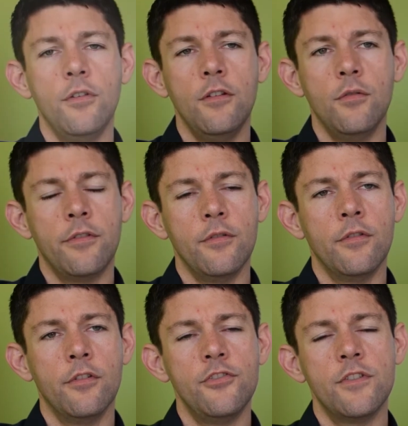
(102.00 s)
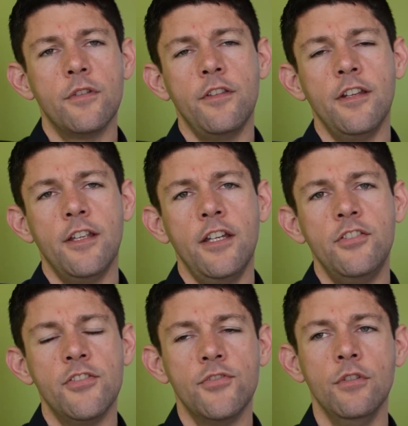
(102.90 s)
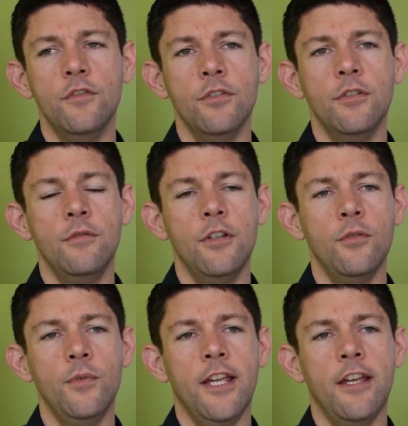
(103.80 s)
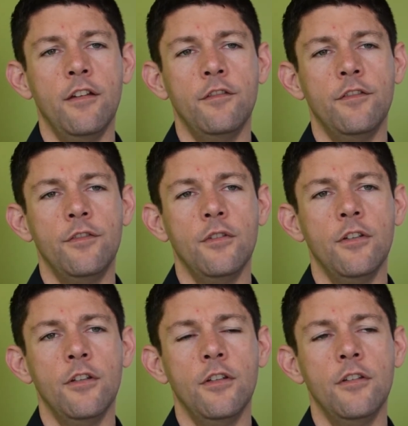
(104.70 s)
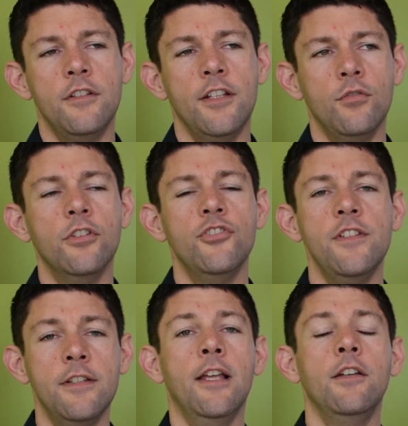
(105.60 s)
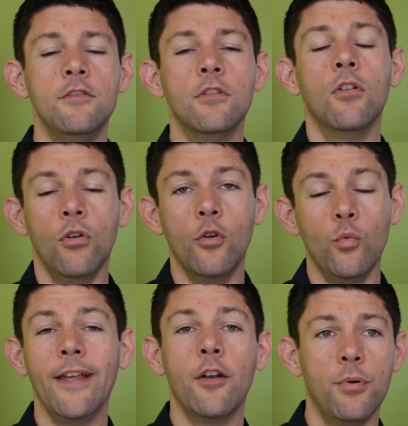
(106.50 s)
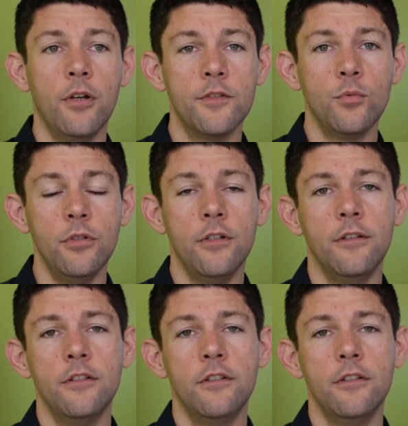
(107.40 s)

Authlogics authentication server, we have technologies that allow you to log on without a password.